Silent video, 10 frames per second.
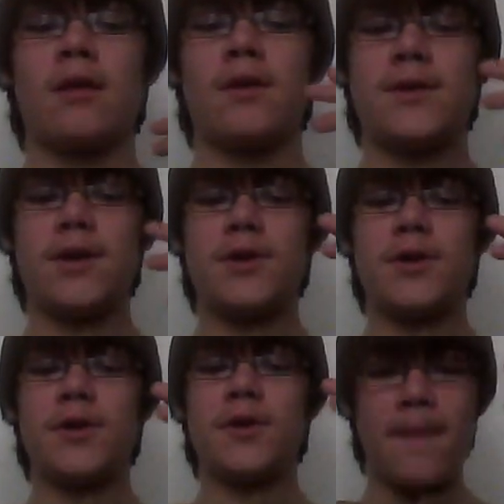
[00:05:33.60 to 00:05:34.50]
What they're
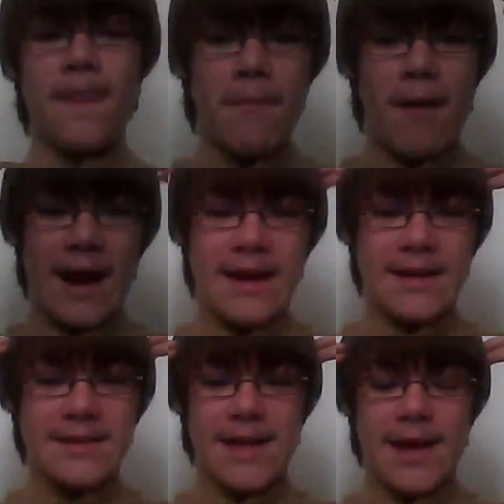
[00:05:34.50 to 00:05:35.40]
doing in their mind
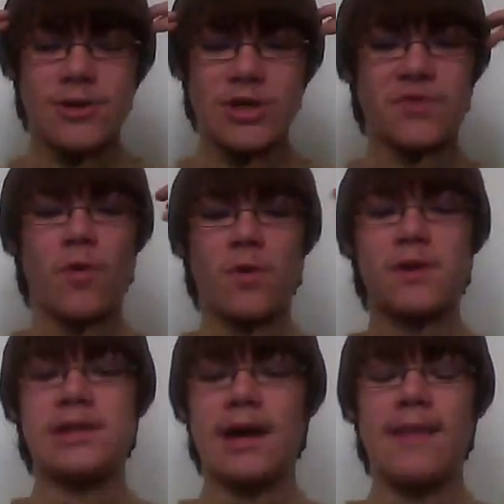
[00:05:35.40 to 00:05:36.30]
is they're just
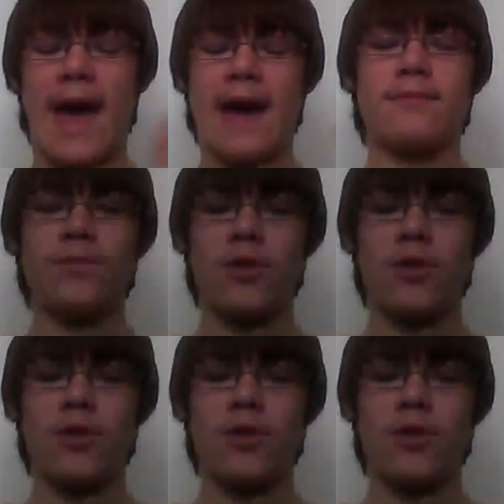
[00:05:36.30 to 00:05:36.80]
focusing on that.